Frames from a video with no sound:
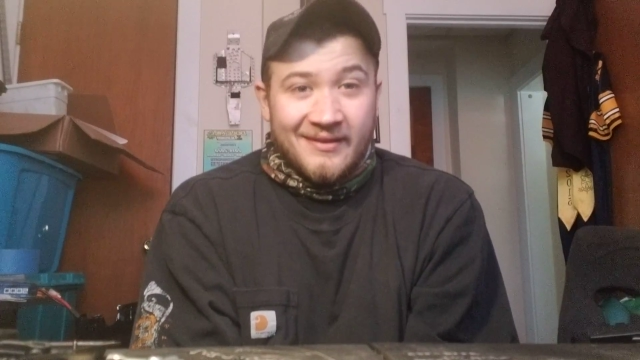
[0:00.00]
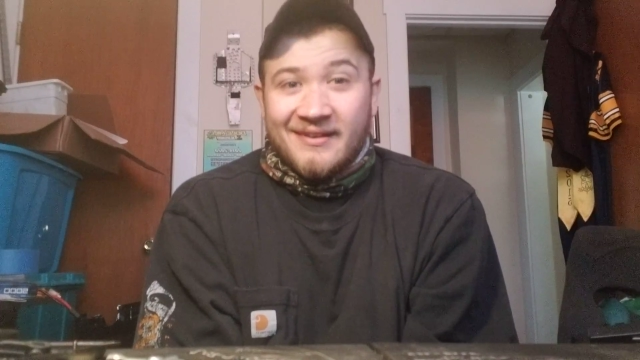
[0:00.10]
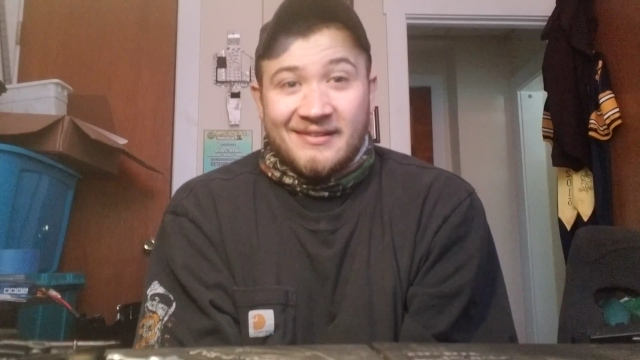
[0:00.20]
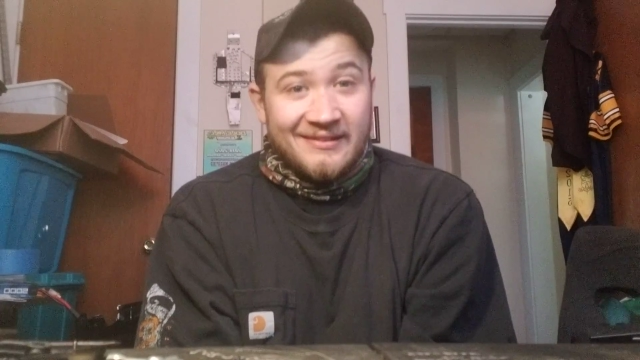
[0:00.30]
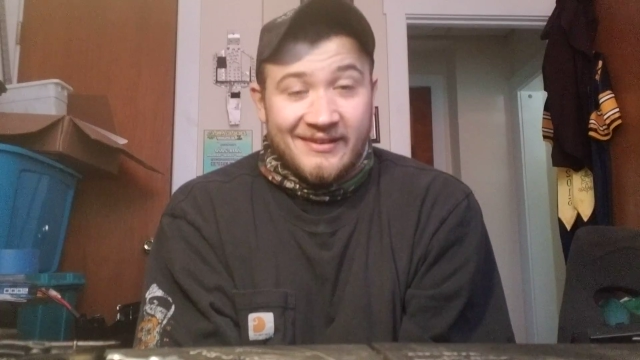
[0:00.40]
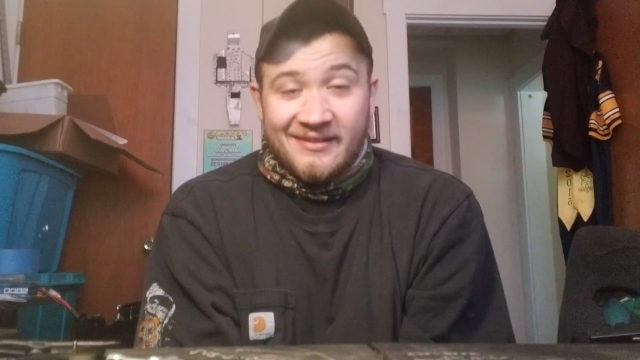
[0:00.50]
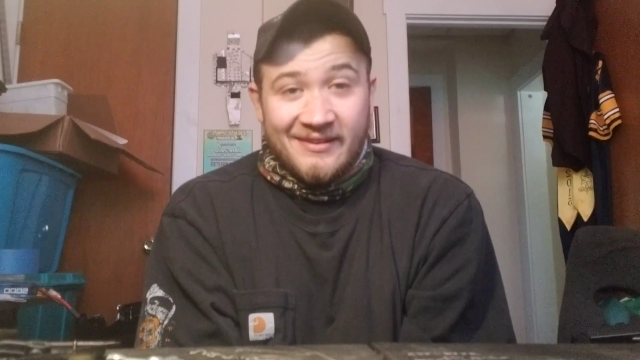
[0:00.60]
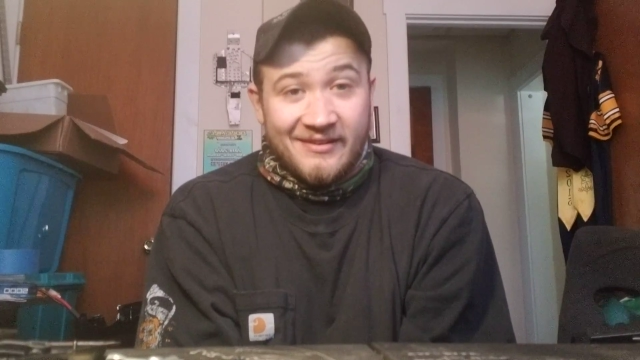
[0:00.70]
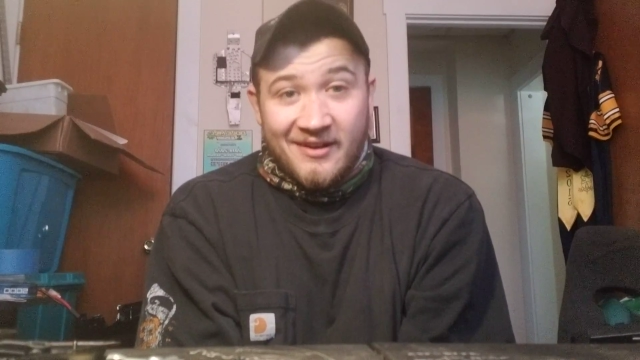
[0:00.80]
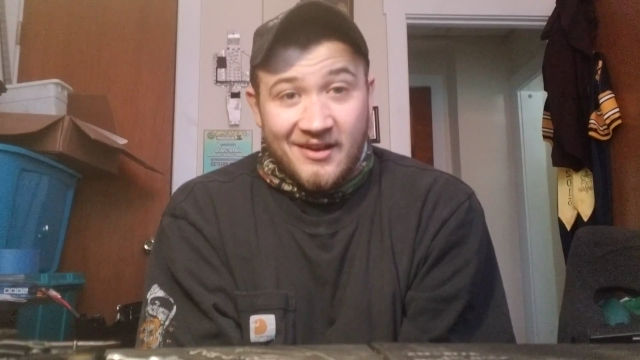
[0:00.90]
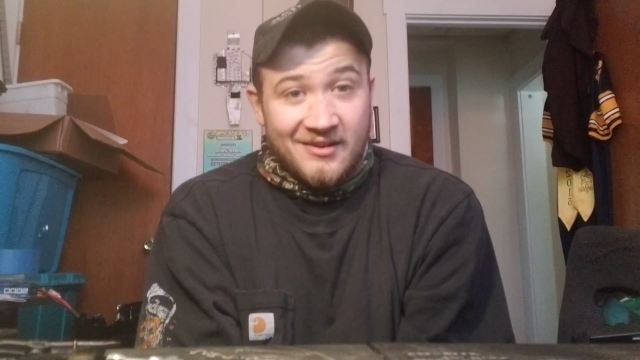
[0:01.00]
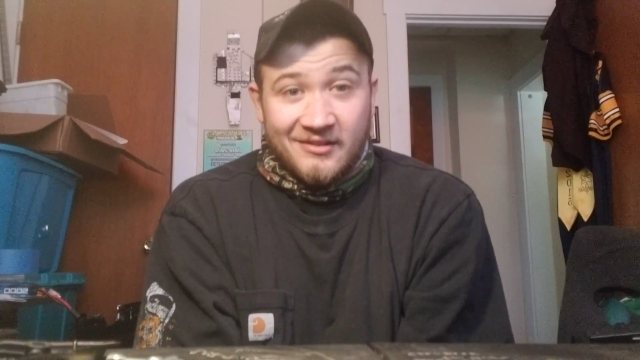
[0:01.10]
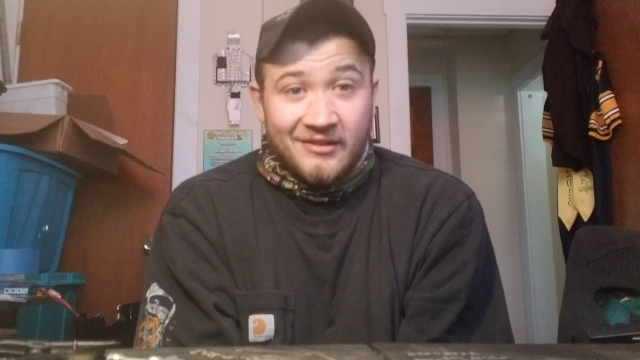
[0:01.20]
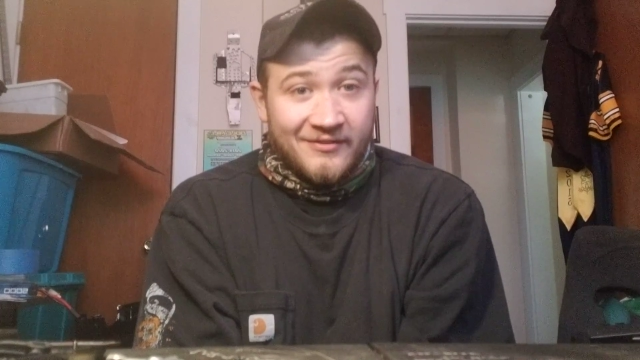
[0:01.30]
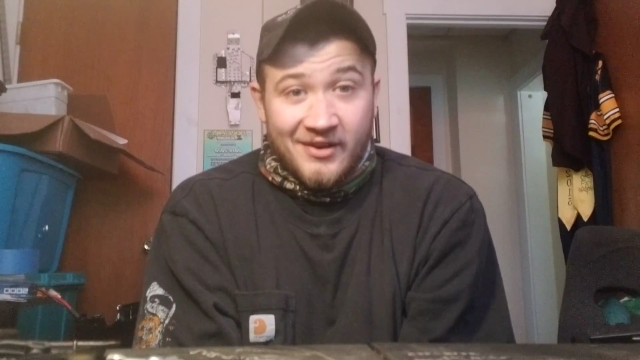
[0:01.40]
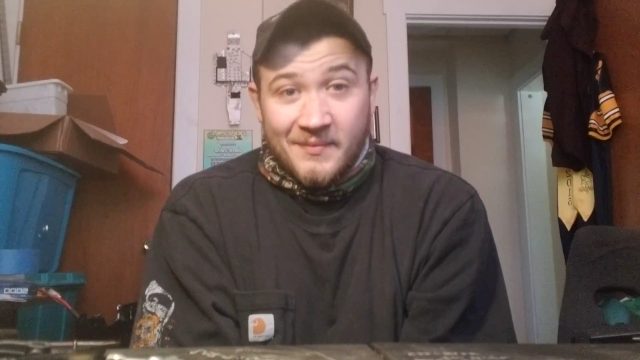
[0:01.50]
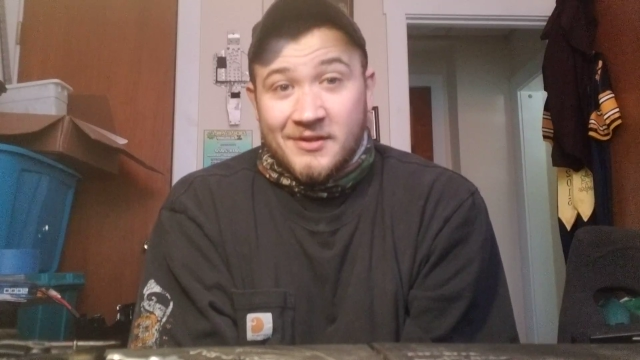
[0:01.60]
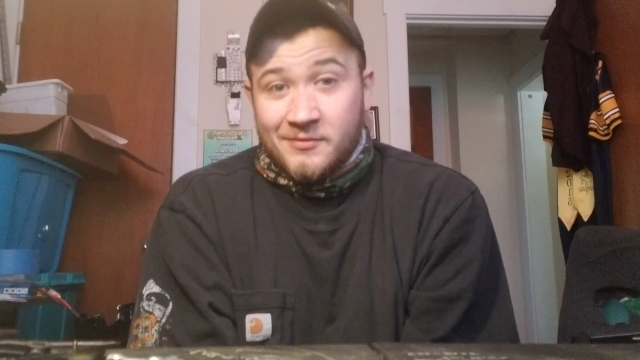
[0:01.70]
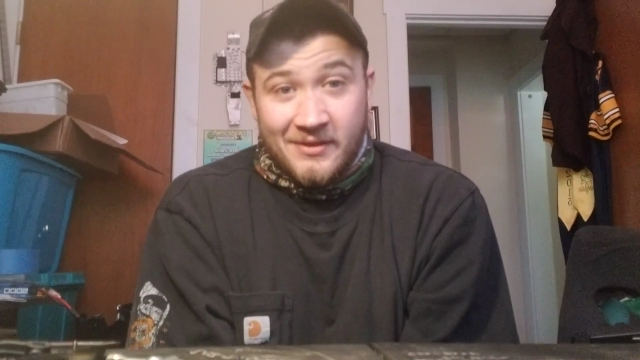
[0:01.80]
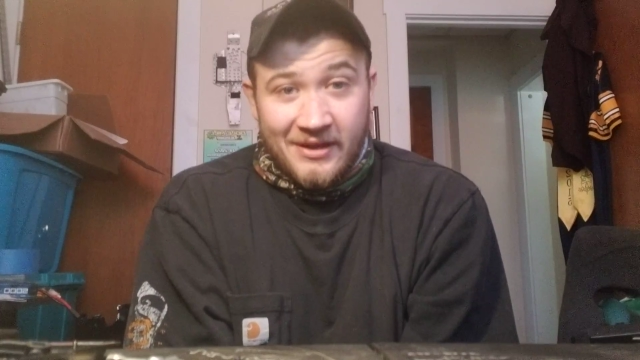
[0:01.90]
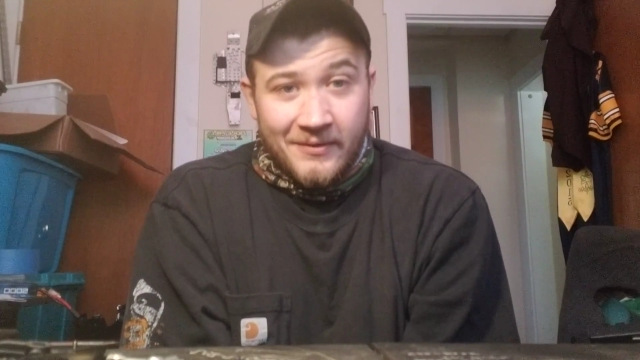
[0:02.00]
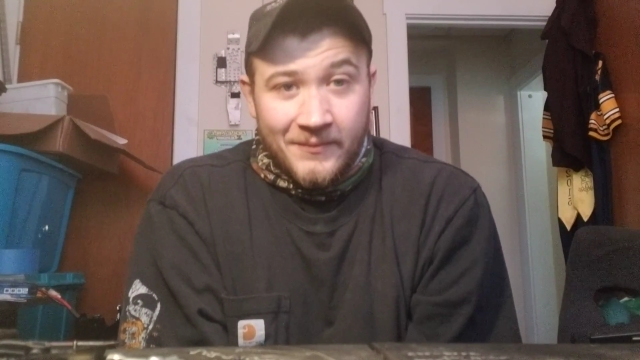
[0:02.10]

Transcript: clearly you're not going to learn very much with it.